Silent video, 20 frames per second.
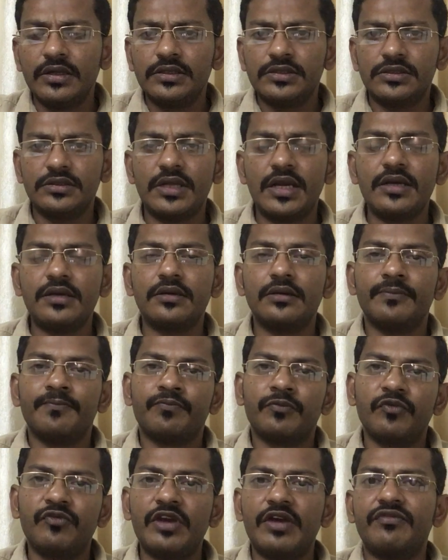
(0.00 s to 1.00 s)
So that
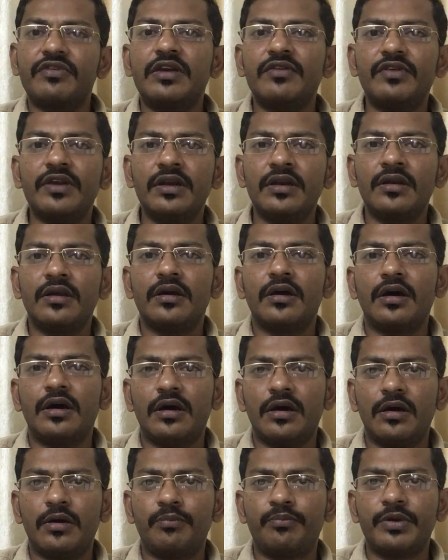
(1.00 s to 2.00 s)
we have given
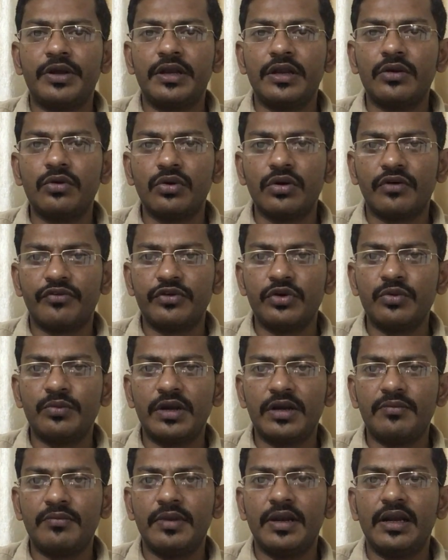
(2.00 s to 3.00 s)
pretty good of
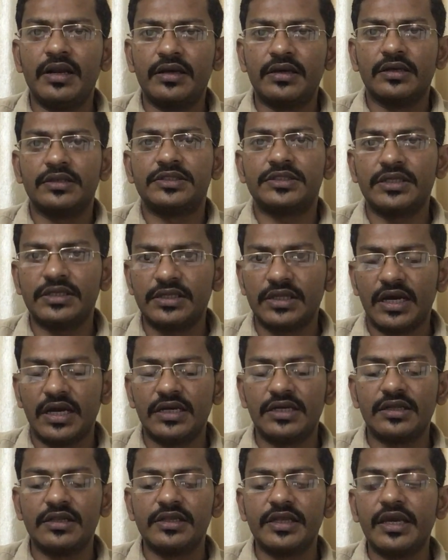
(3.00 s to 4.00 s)
human milk
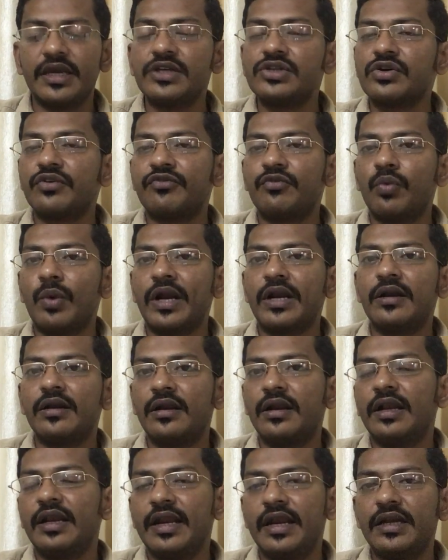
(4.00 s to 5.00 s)
until the age of
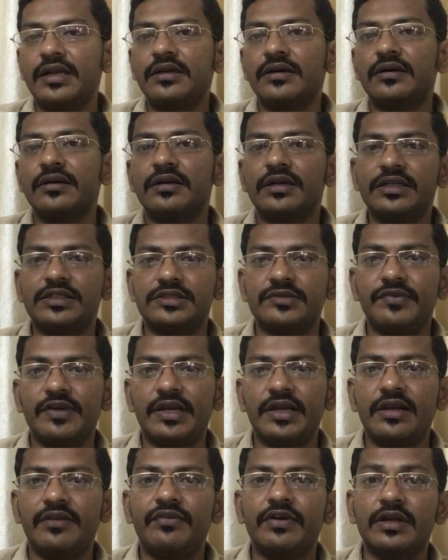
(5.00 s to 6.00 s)
1. Later it's
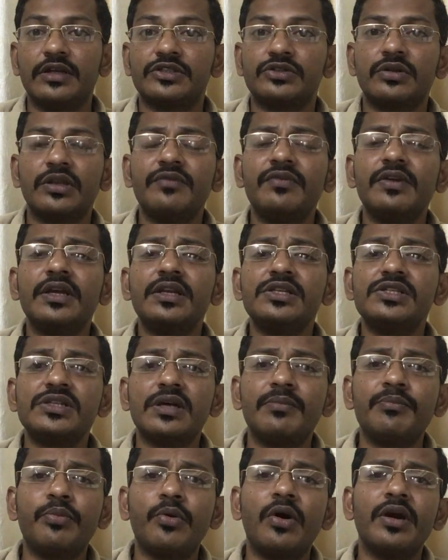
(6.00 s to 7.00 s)
very difficult, so that we can
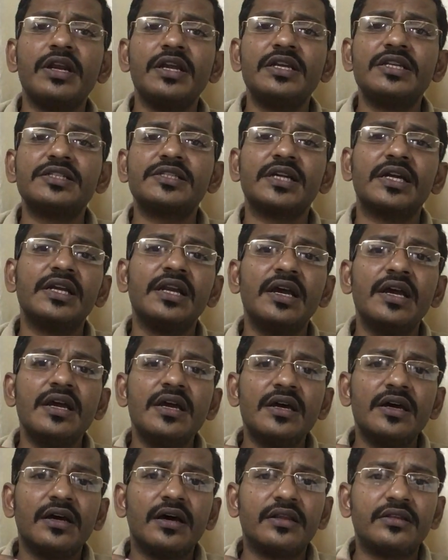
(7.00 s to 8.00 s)
jump on inside
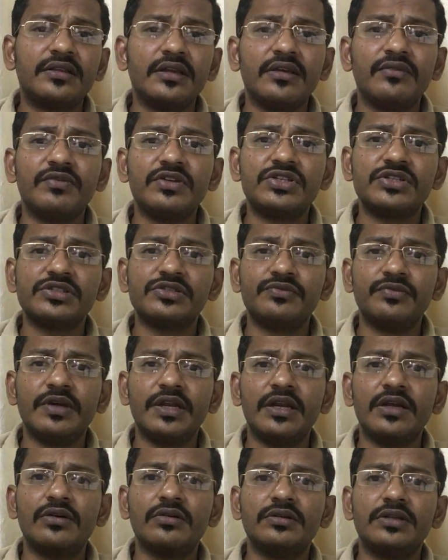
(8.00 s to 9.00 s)
a thing which is
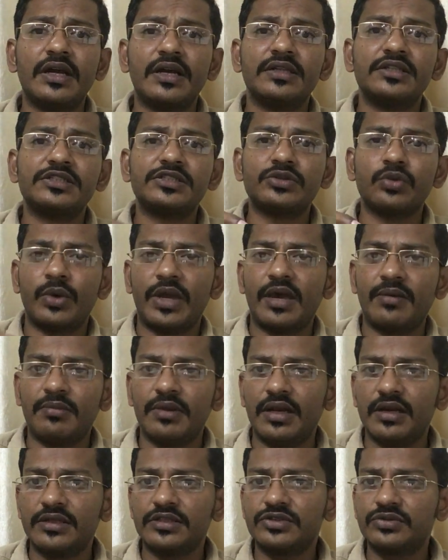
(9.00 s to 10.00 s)
very good, that is soya milk.